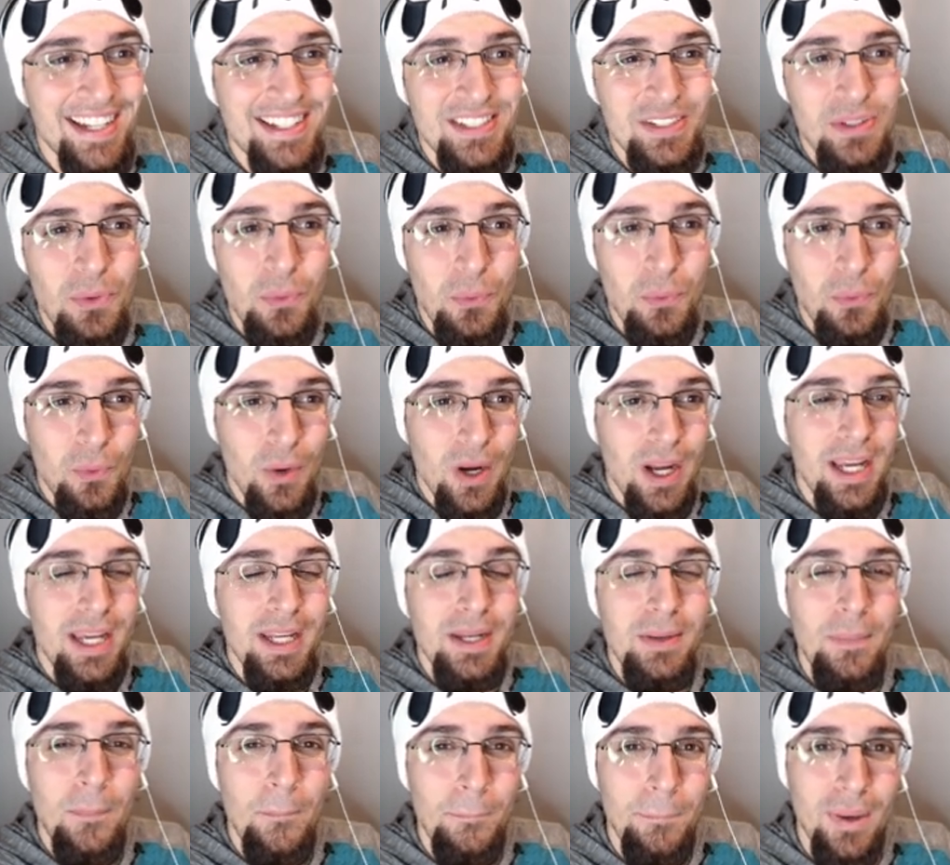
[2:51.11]
is a
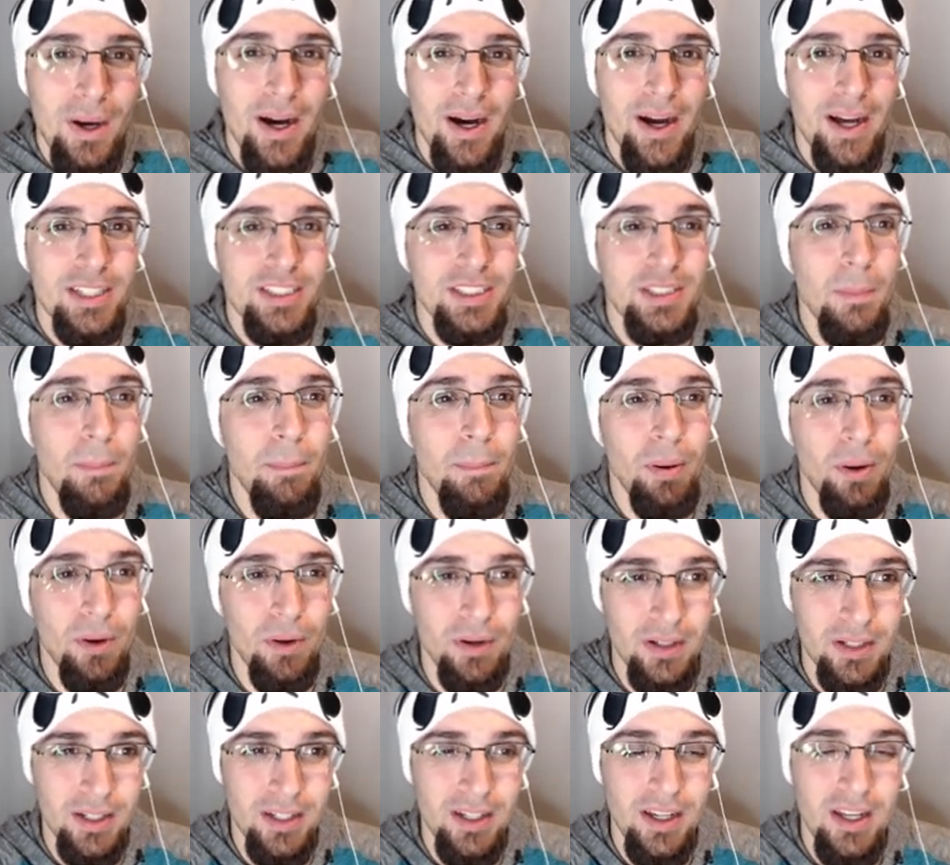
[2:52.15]
Raid Boss
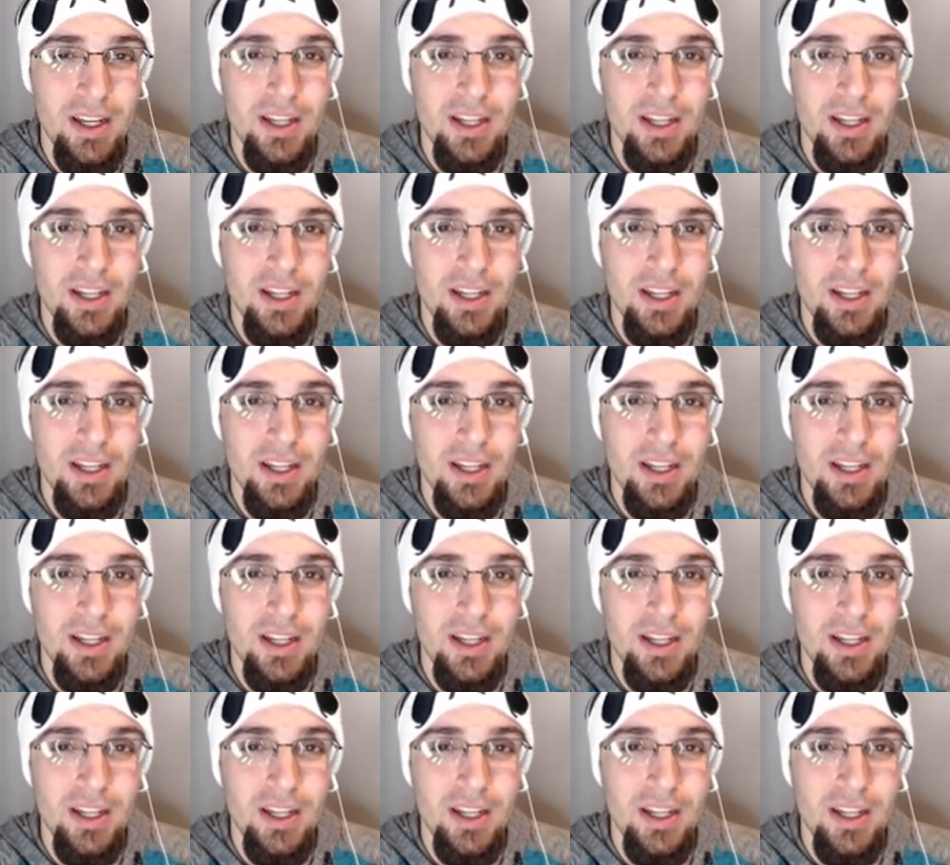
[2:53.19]
perk.